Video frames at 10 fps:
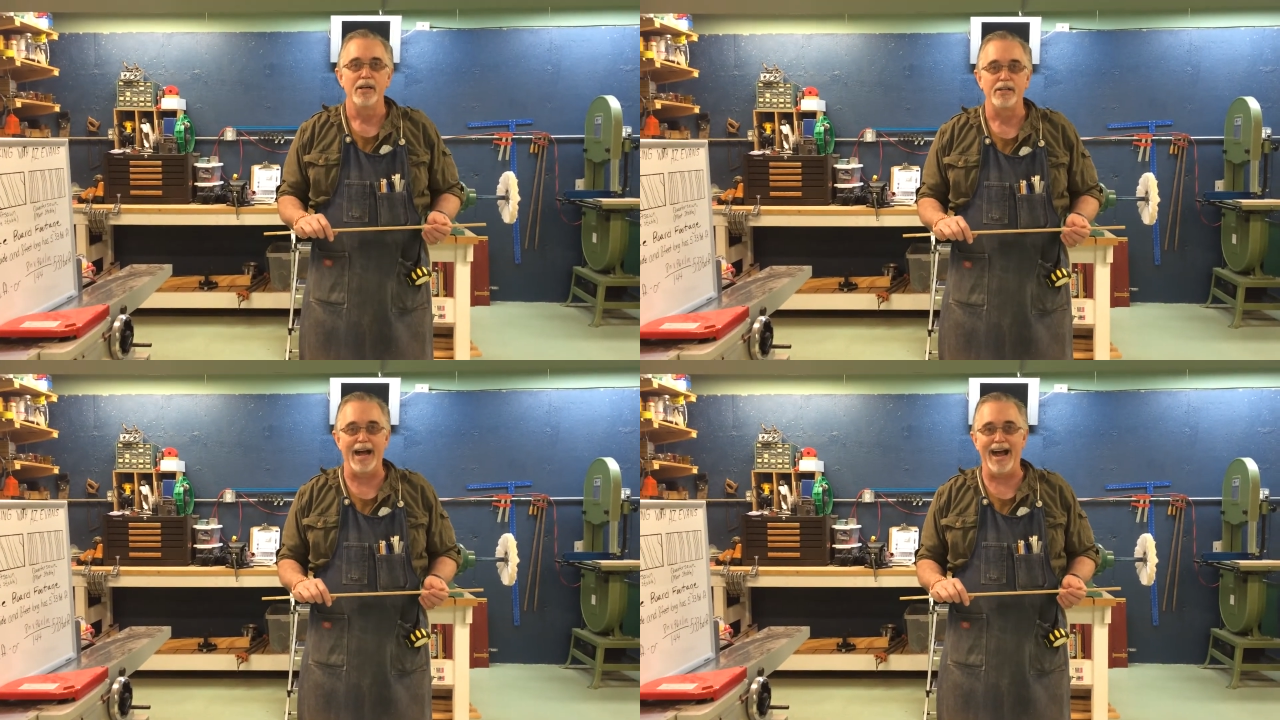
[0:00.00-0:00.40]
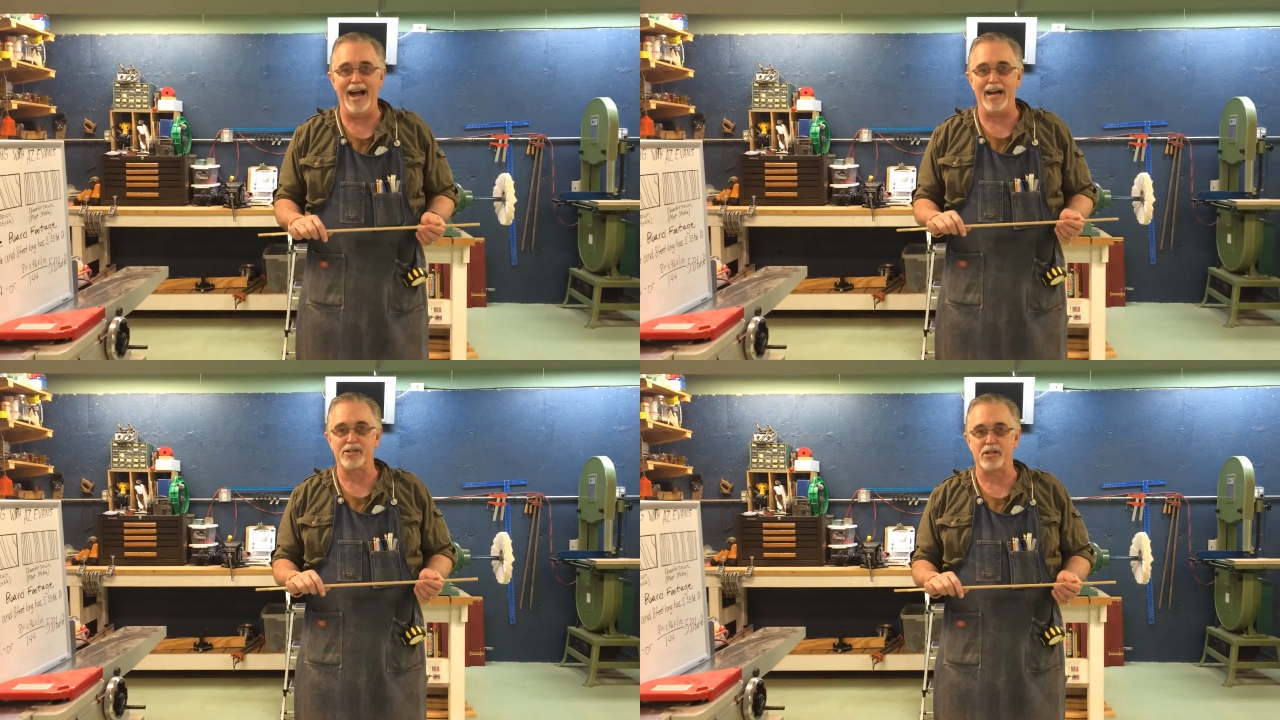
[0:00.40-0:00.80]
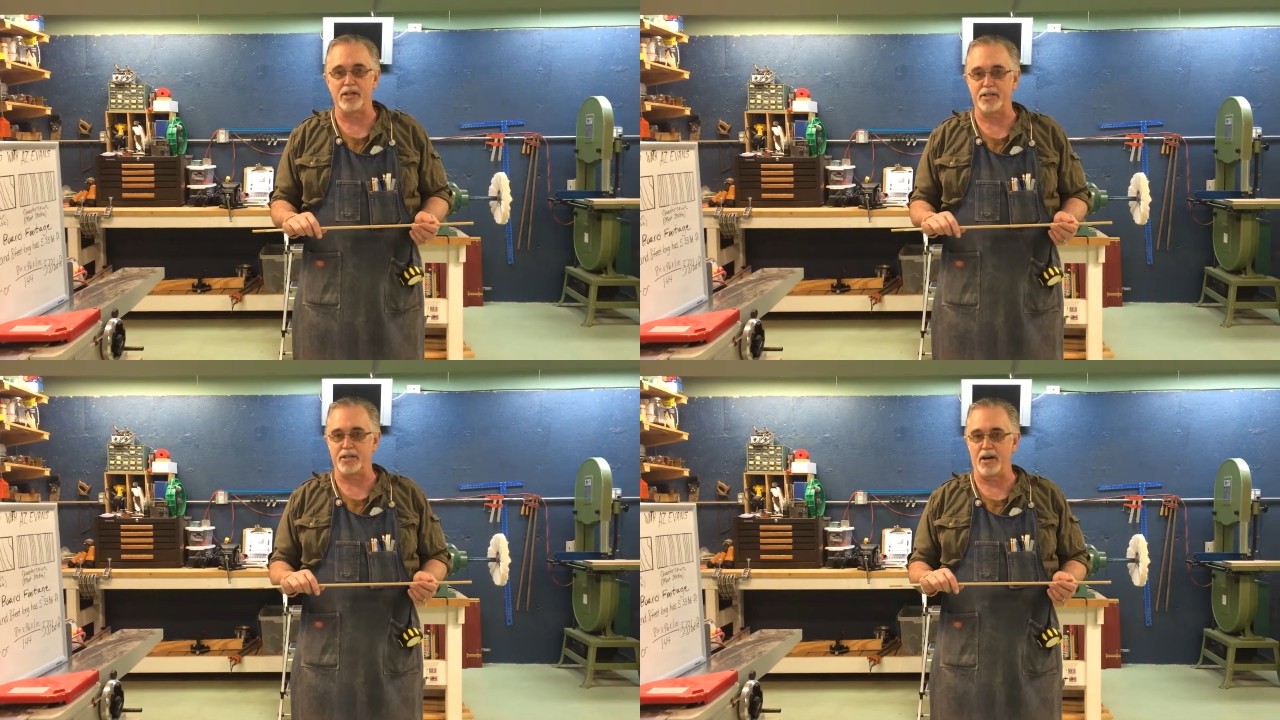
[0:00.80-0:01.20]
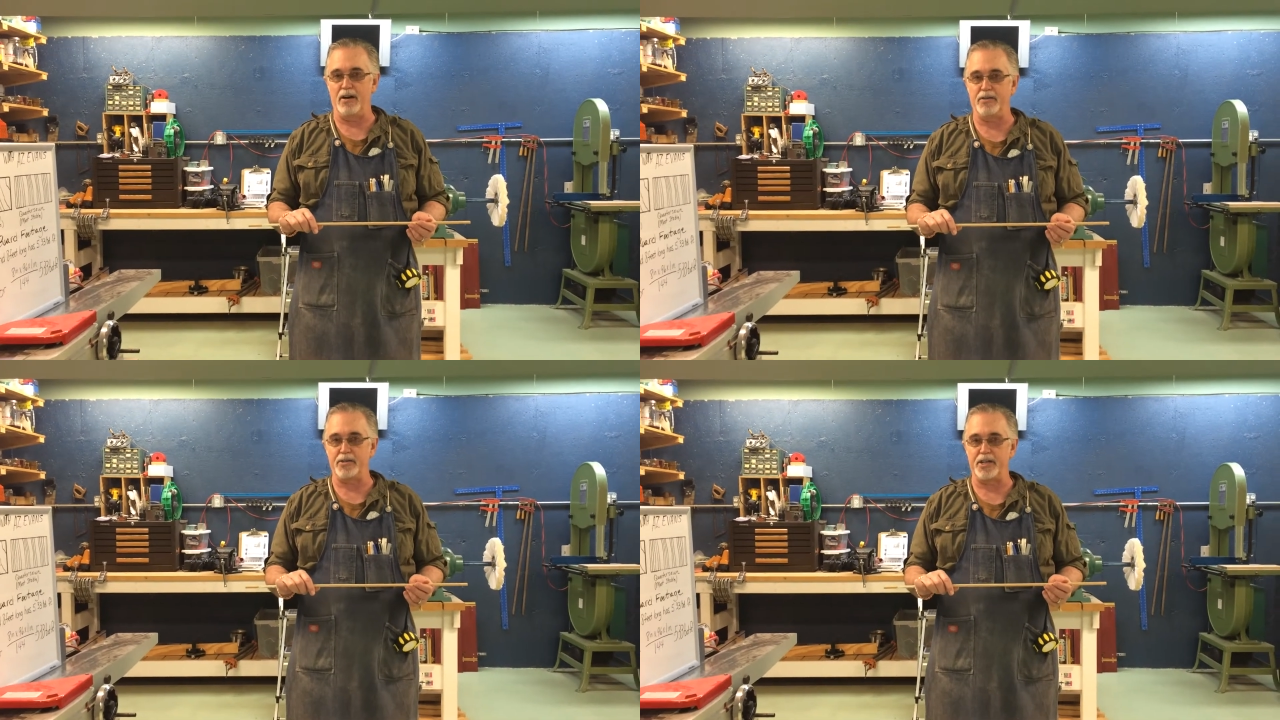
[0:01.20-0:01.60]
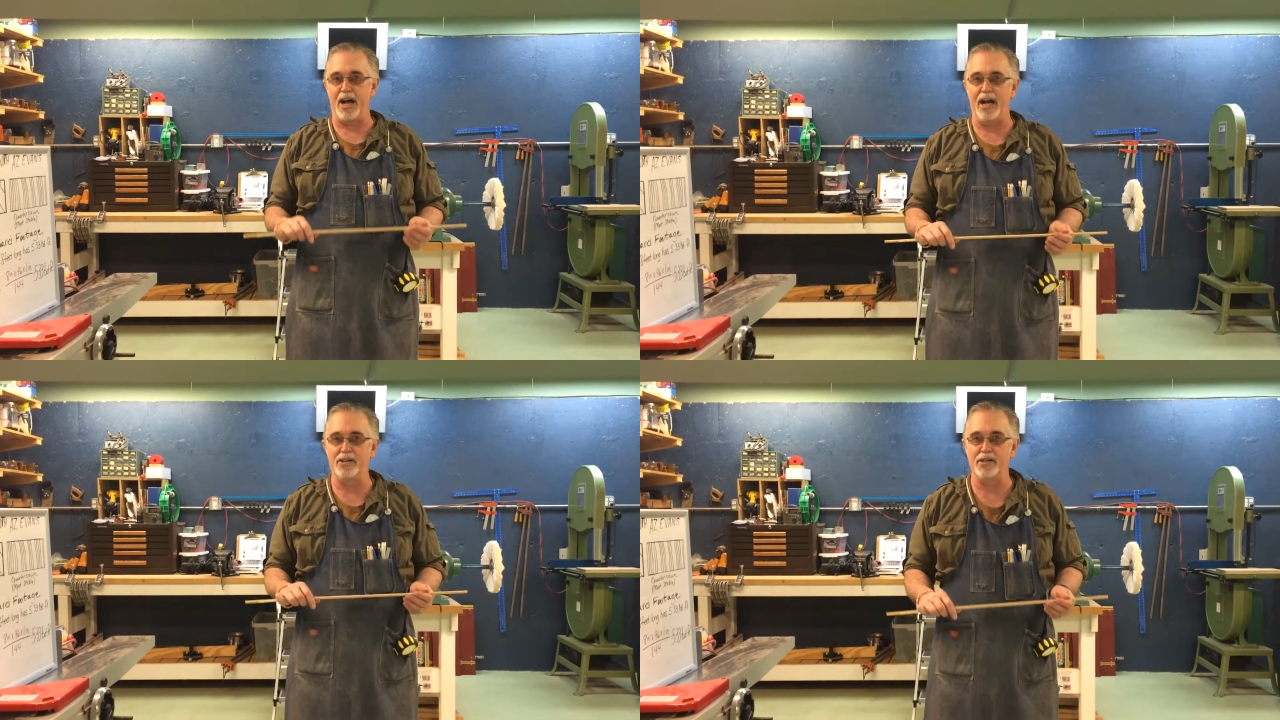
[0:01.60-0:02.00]
to actually start
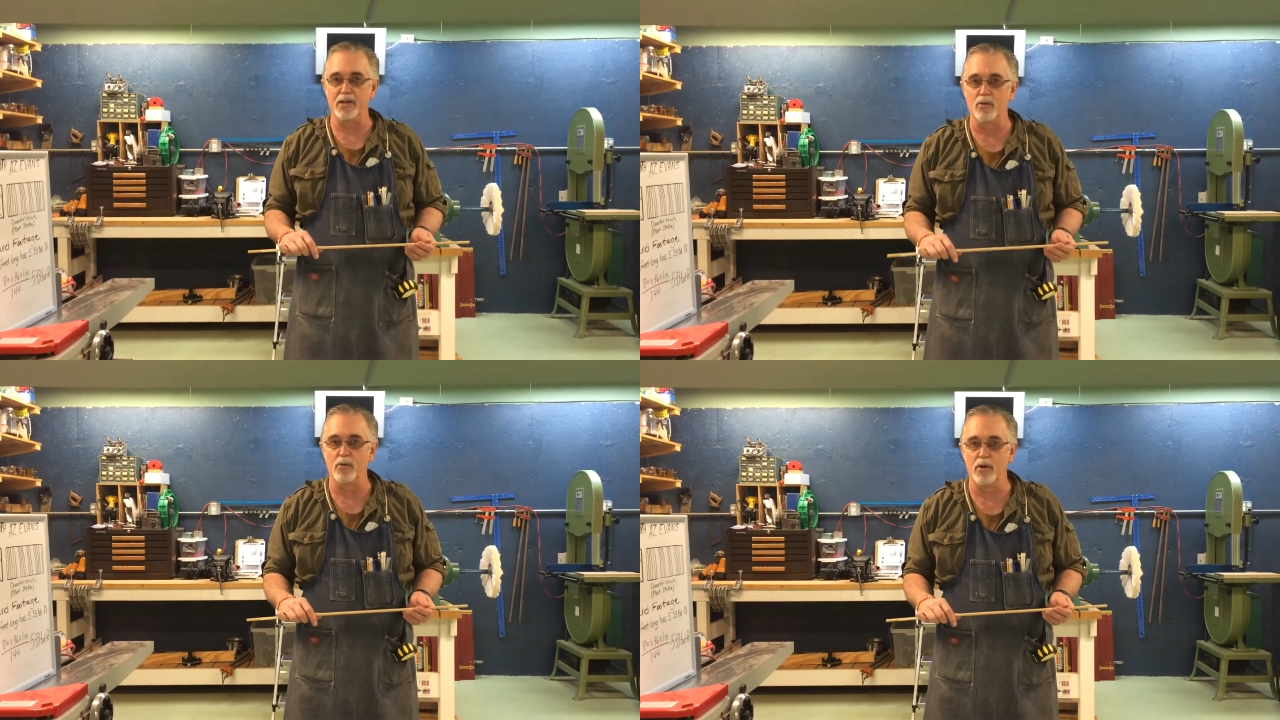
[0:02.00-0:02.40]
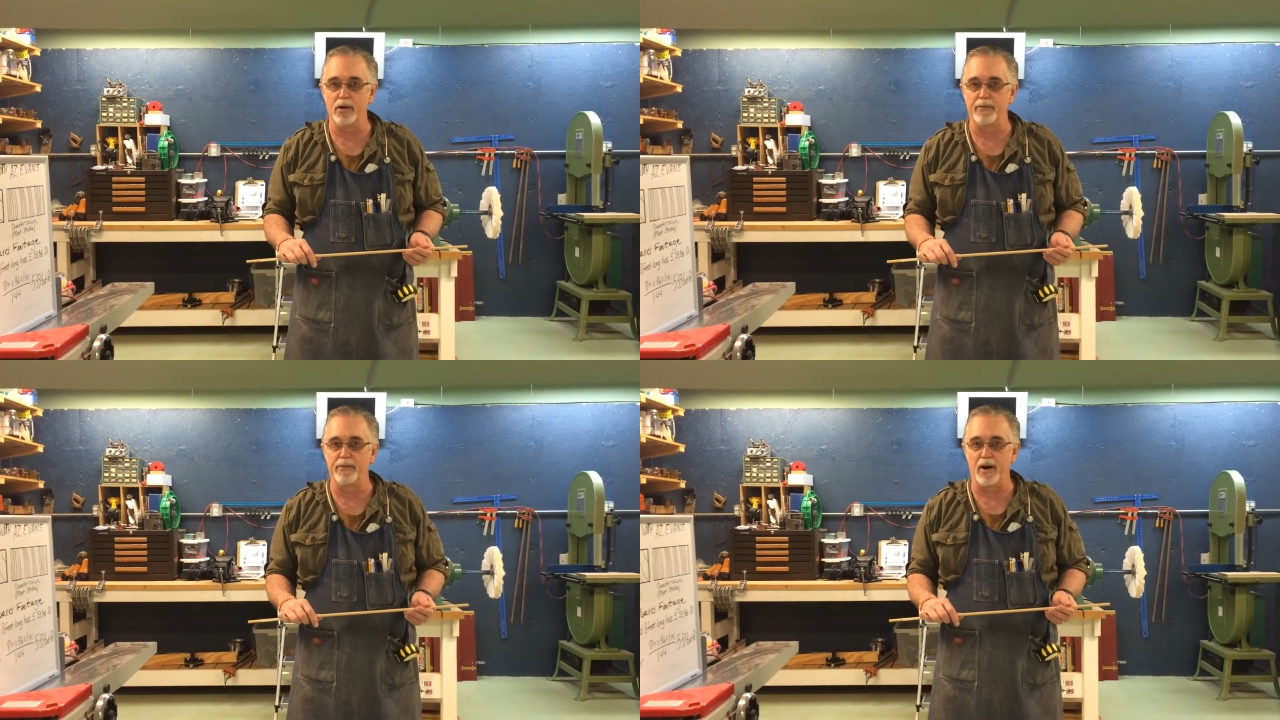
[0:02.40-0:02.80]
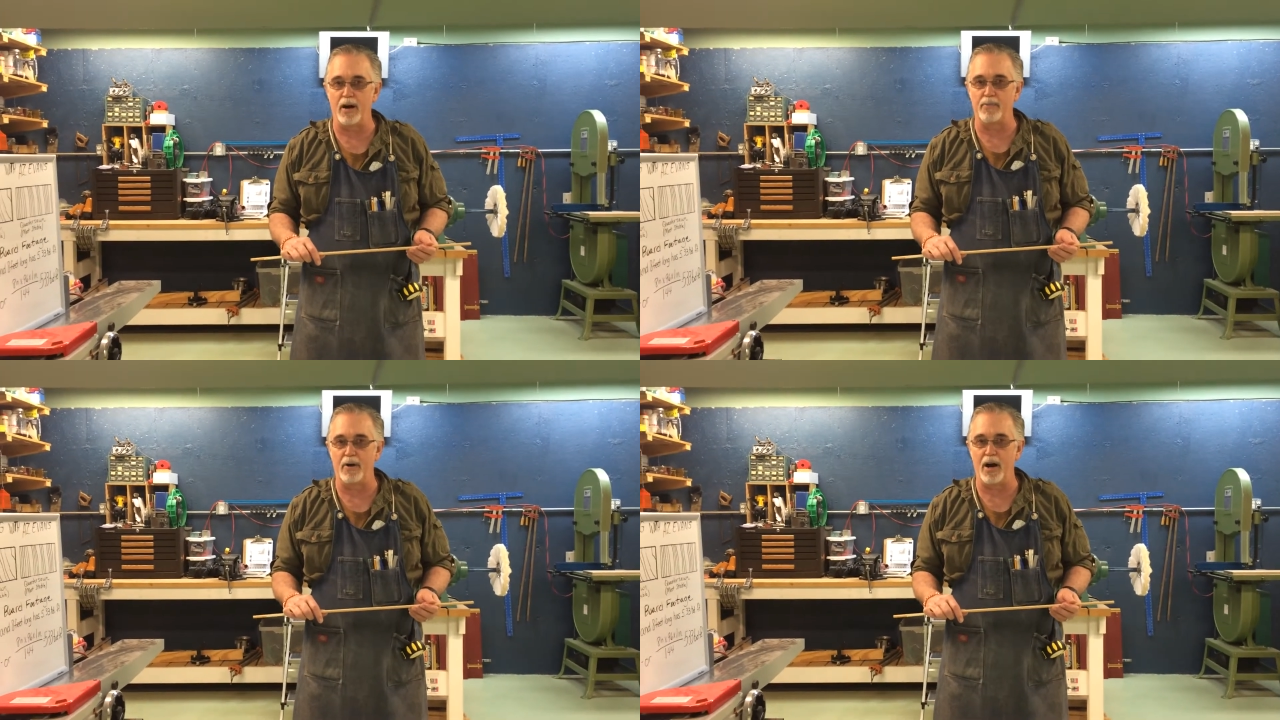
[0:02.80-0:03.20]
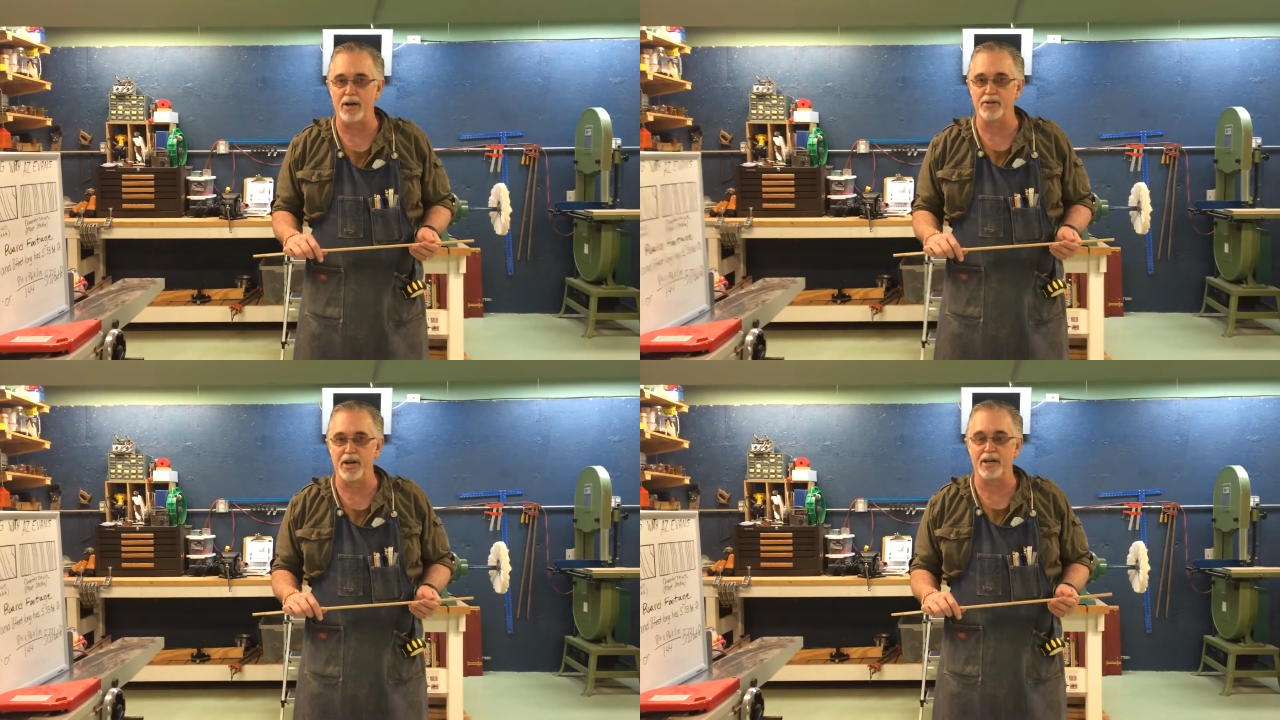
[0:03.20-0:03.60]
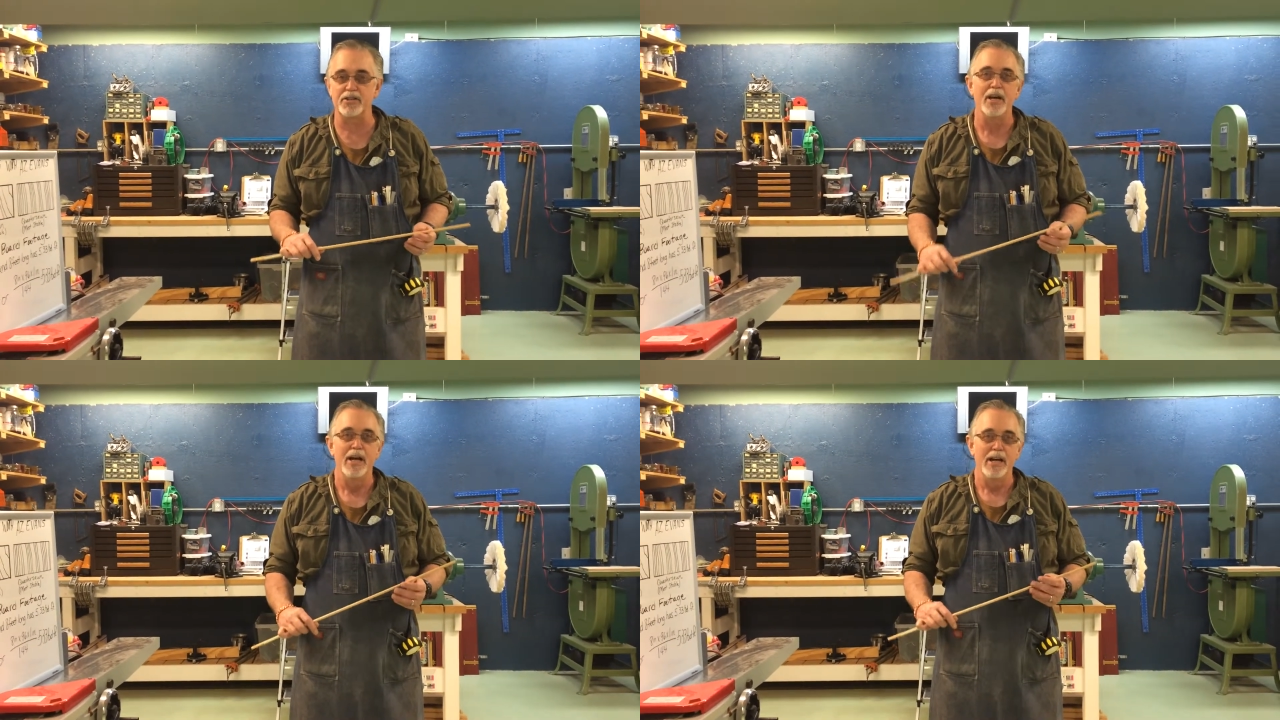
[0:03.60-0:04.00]
sizing wood for our
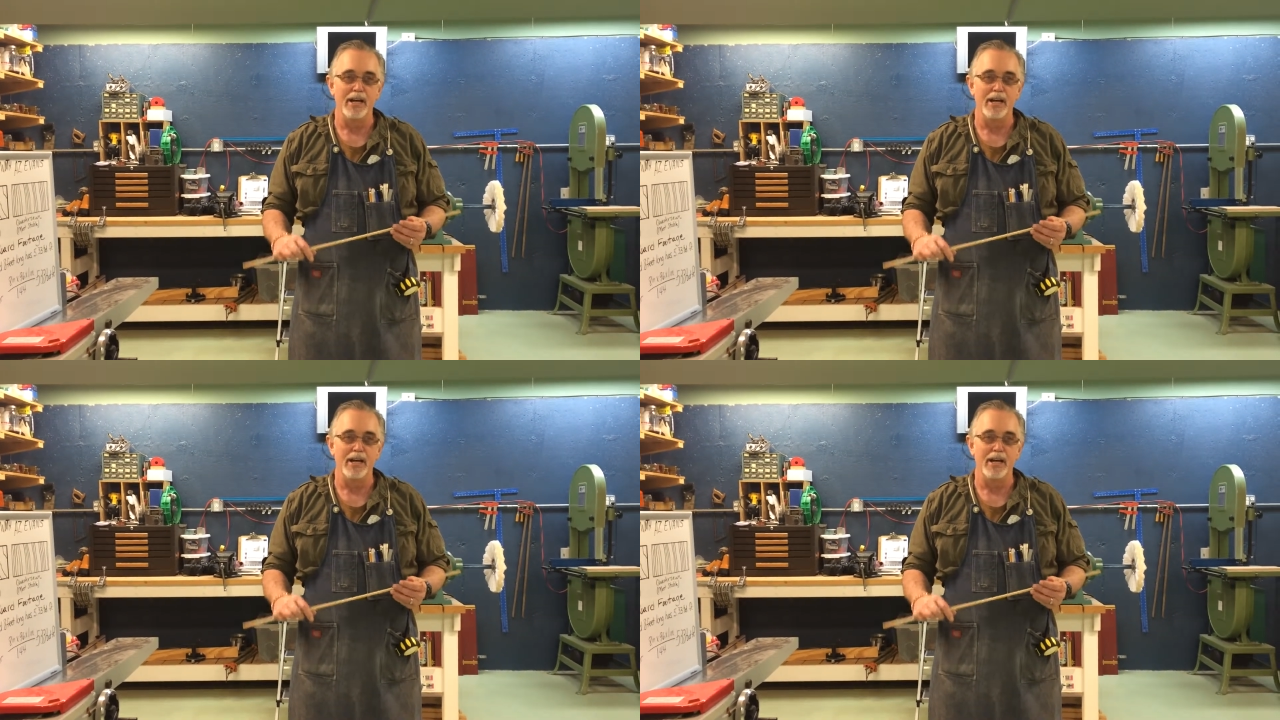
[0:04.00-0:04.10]
projects.